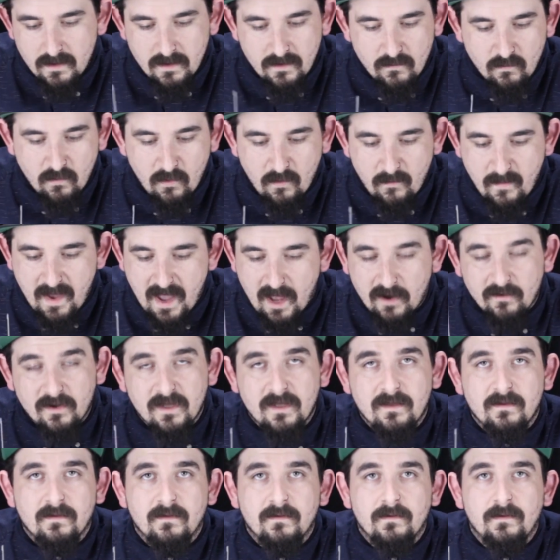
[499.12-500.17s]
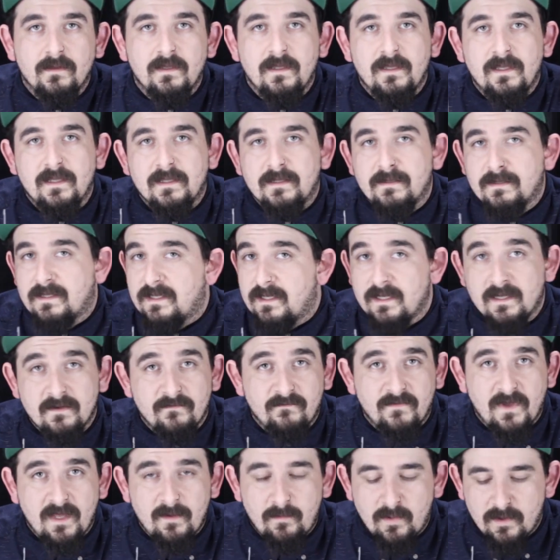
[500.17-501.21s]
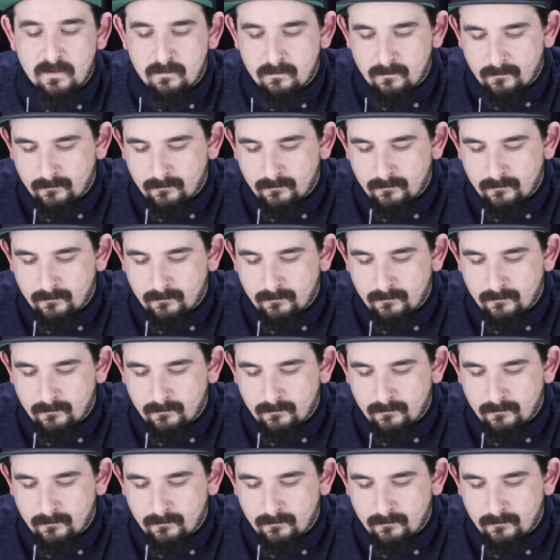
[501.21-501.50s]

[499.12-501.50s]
and we'll mount it and get it vaping.